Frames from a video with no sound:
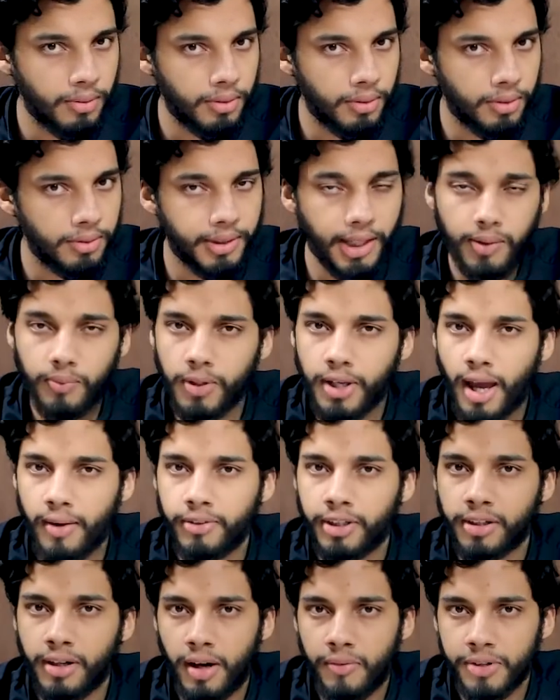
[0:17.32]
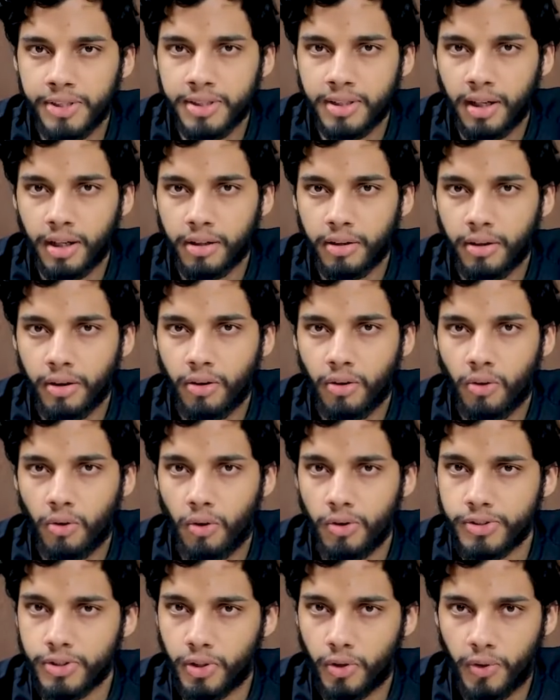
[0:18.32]
Then we have the graphics card,
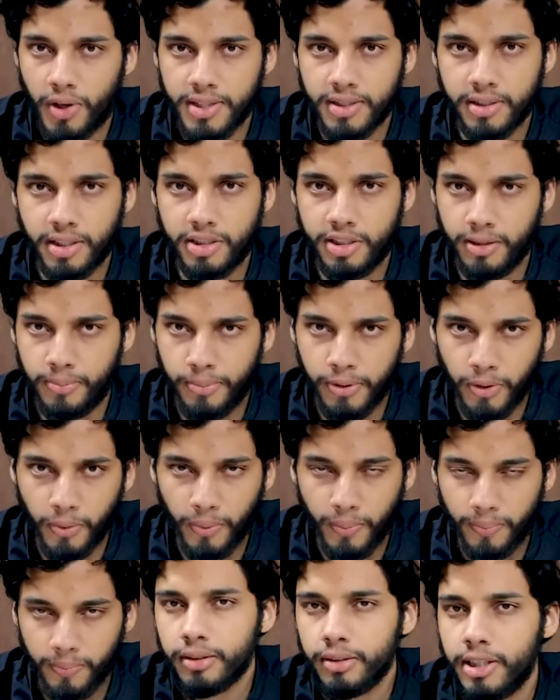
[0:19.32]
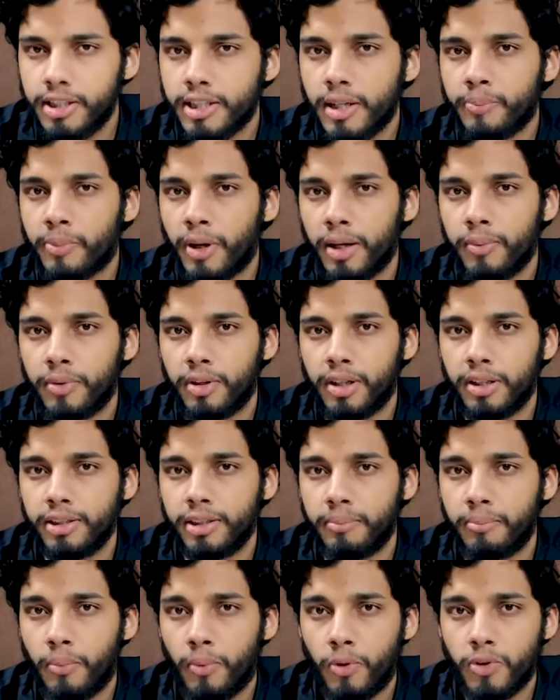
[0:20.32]
also known as the GPU. These are primarily
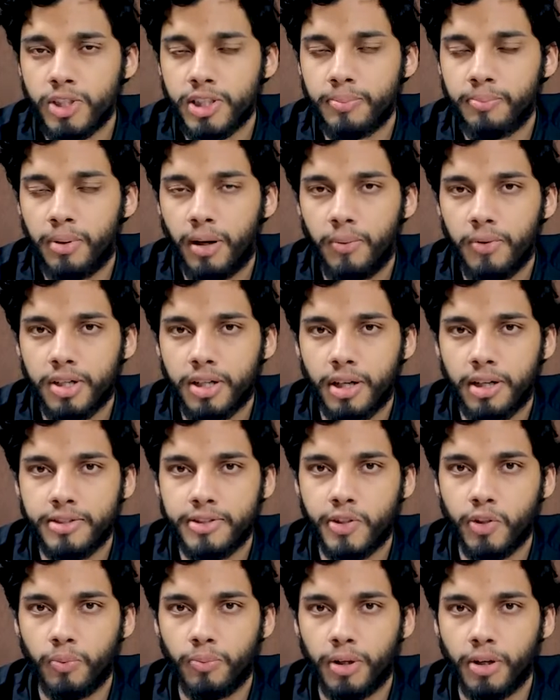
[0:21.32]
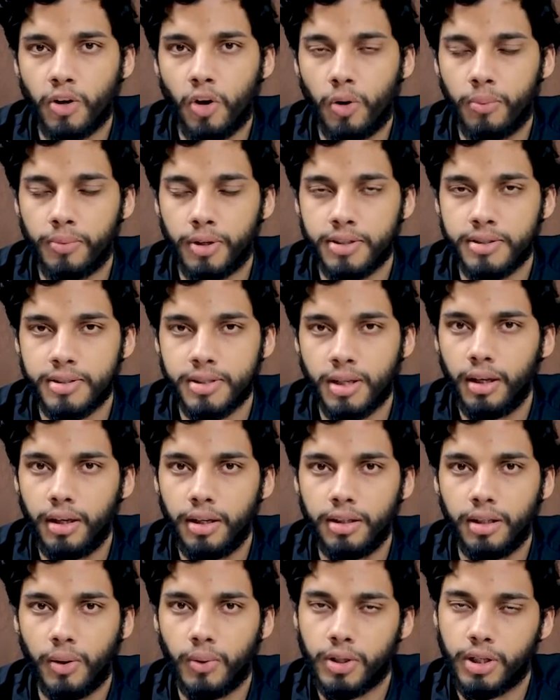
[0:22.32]
the most power consuming components
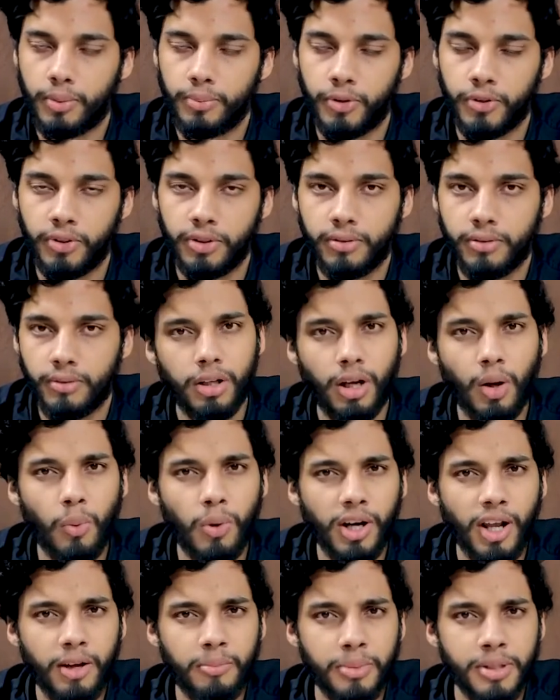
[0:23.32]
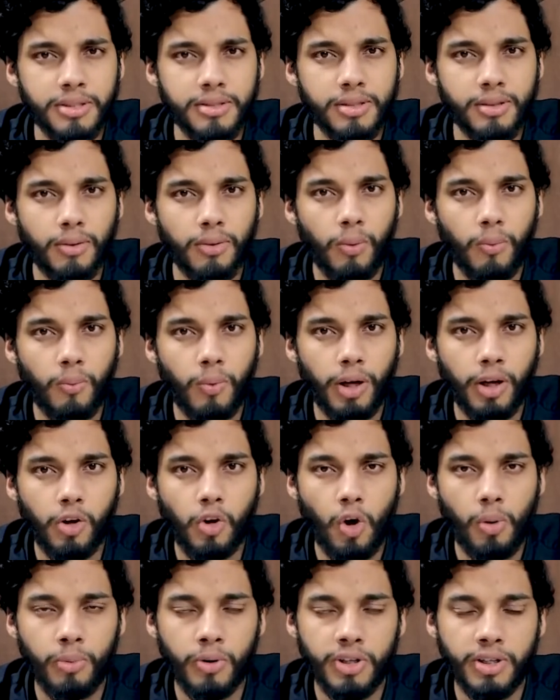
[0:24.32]
in our computer. Now what happens when a
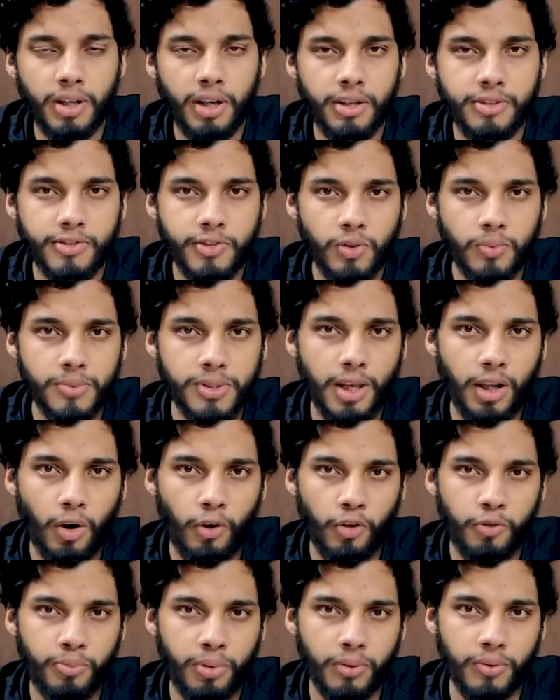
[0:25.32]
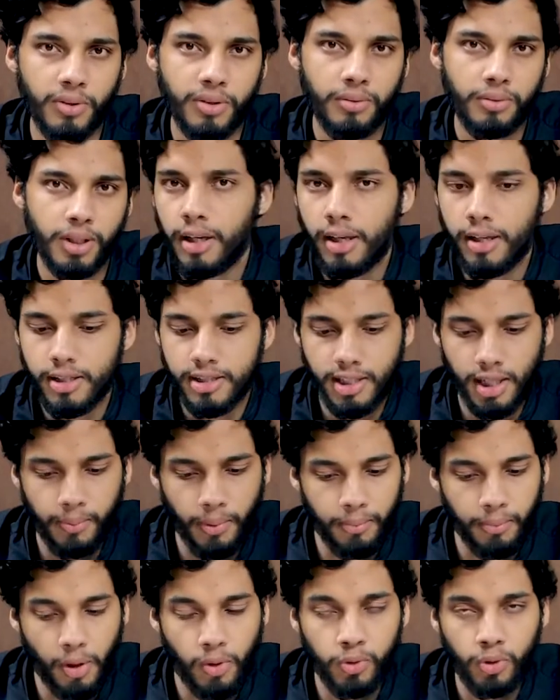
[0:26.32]
component consumes a lot of power? Some
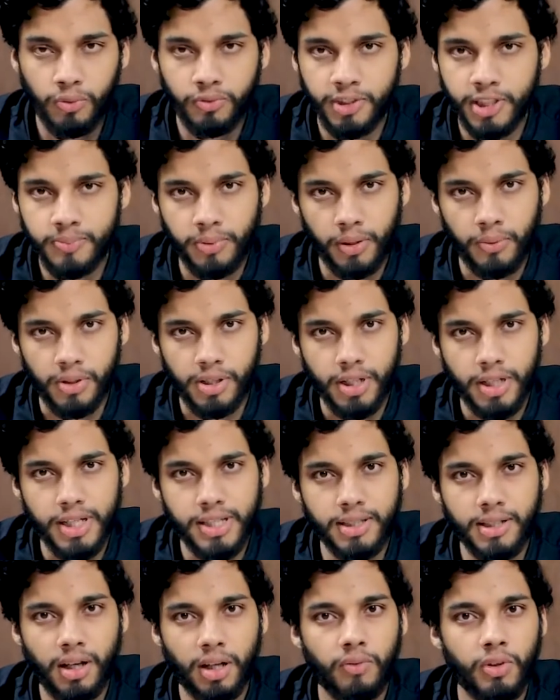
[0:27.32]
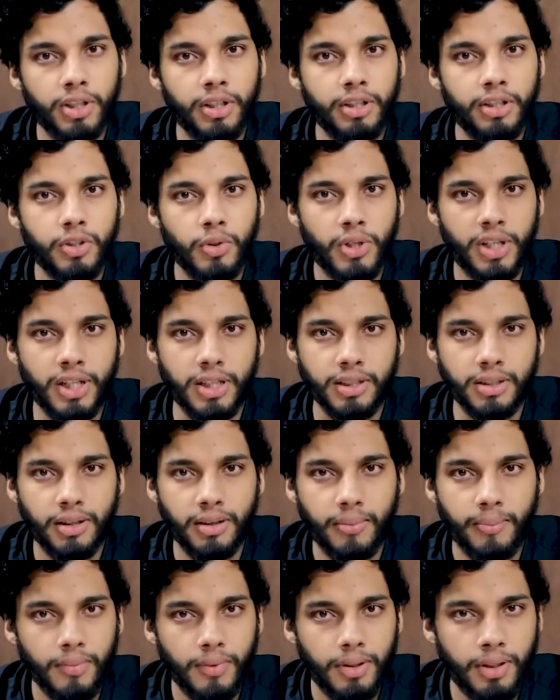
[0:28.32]
amount of this power is converted into heat.
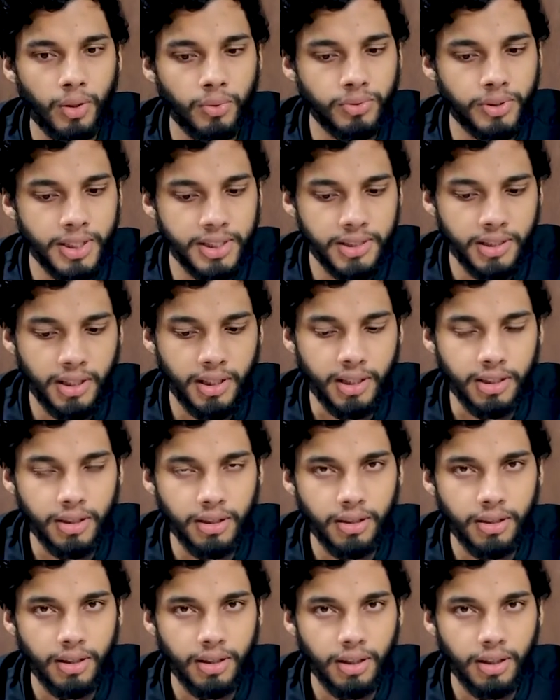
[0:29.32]
Now this heat,